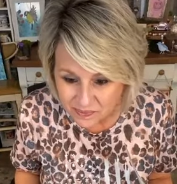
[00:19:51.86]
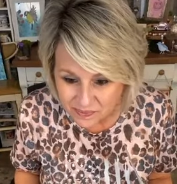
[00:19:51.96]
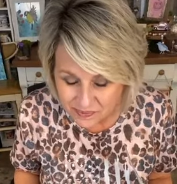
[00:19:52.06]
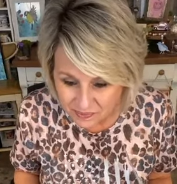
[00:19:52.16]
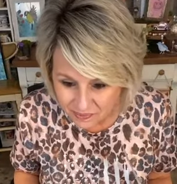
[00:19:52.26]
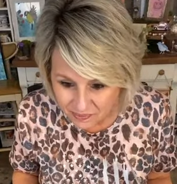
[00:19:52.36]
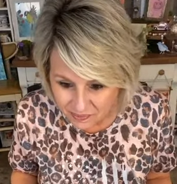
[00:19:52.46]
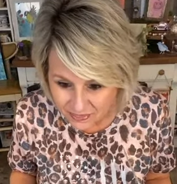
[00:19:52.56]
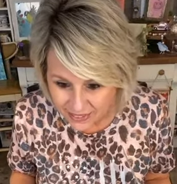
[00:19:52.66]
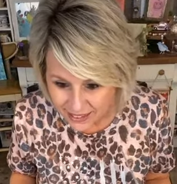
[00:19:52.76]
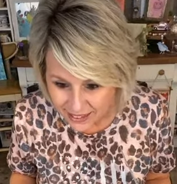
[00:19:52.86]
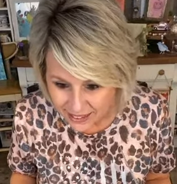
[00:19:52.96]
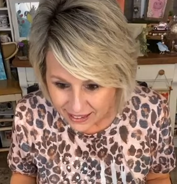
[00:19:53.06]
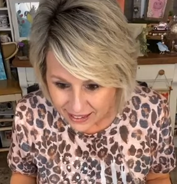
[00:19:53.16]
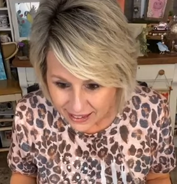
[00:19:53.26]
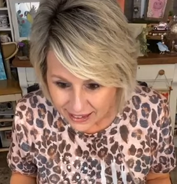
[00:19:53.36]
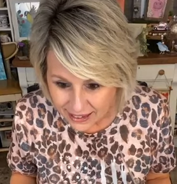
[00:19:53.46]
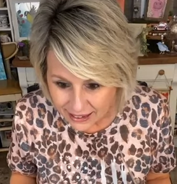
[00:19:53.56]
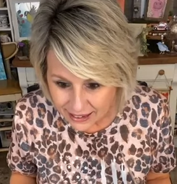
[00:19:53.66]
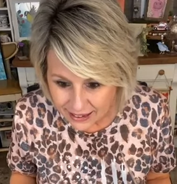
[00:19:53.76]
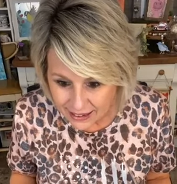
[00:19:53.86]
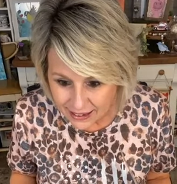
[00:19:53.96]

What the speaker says: Nobody speaks.